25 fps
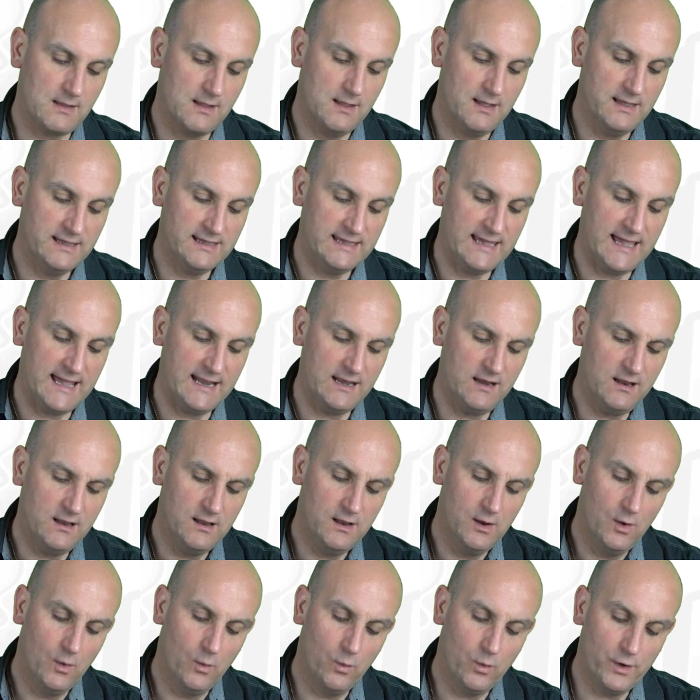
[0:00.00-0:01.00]
Again,
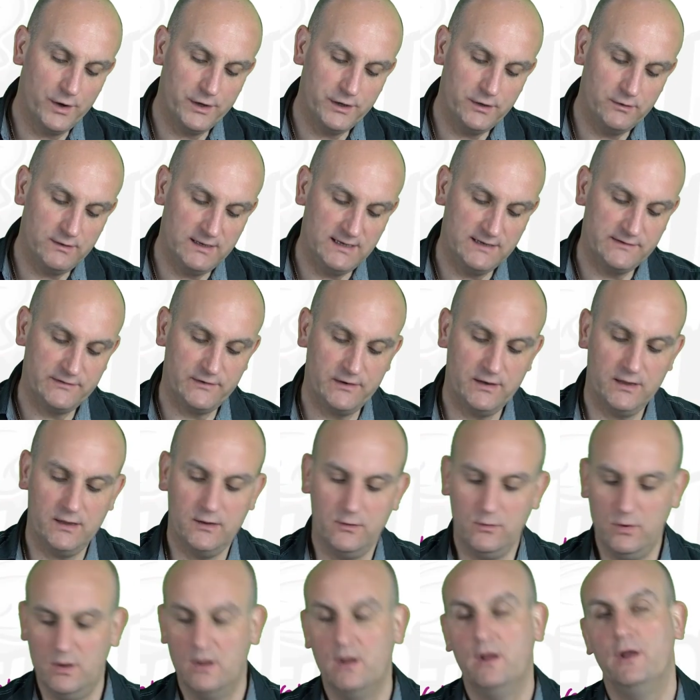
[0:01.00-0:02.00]
what do you need to
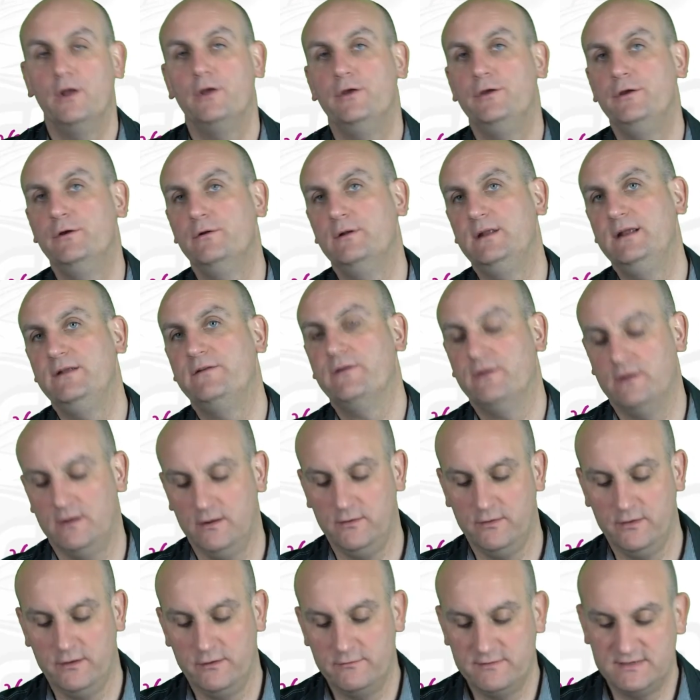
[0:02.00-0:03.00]
know? You need to
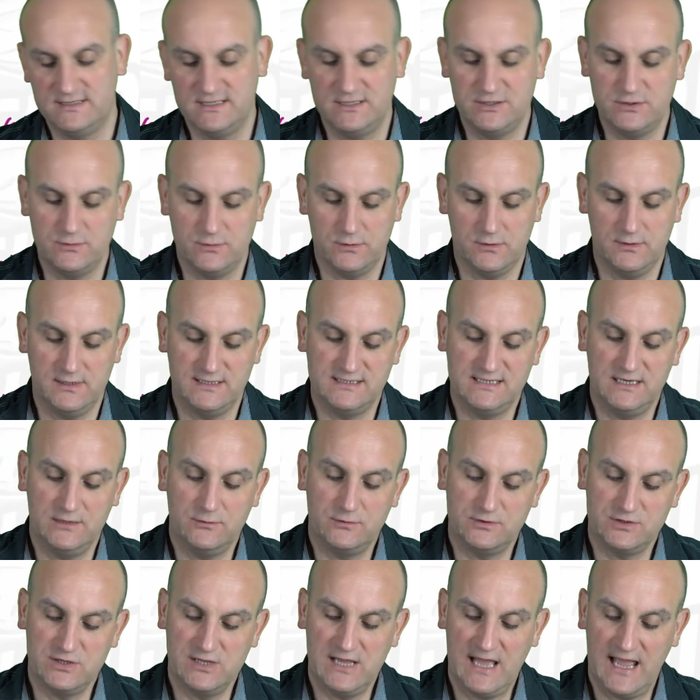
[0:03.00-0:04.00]
know that the residual is
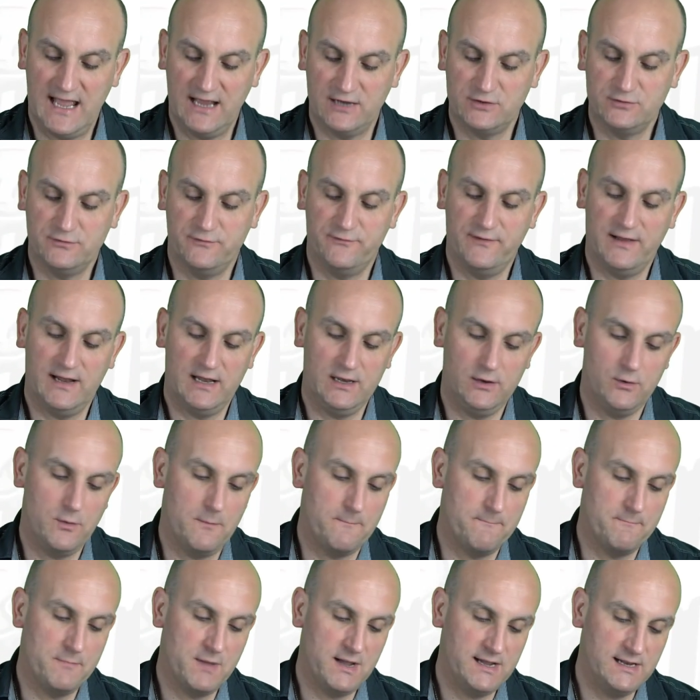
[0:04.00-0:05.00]
equal to the actual value
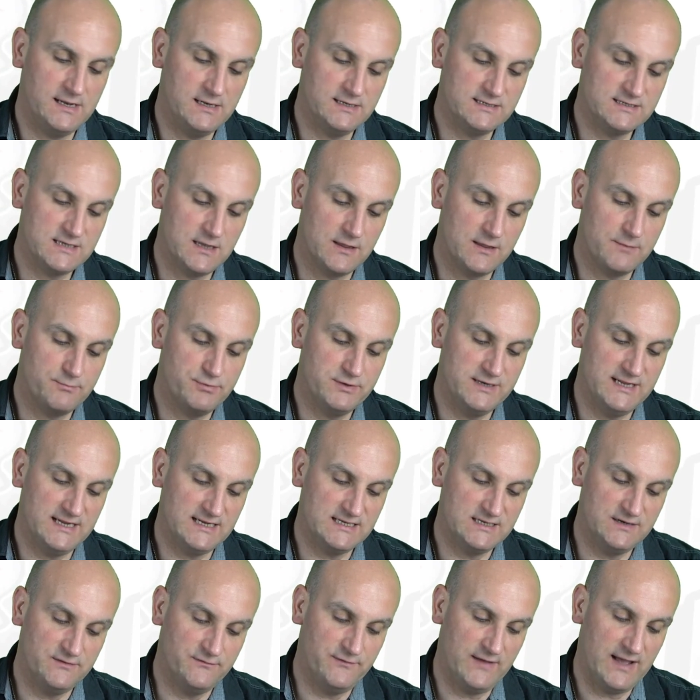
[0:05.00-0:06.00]
minus the
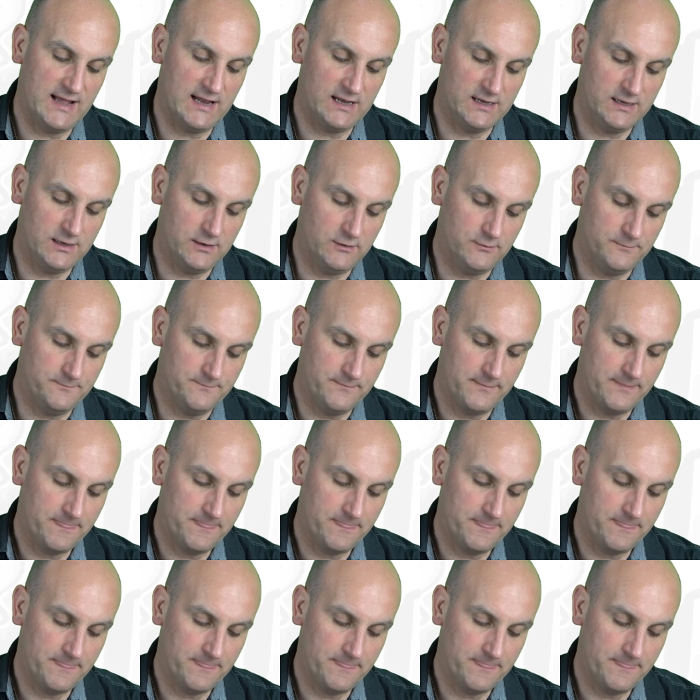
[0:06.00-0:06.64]
predicted value.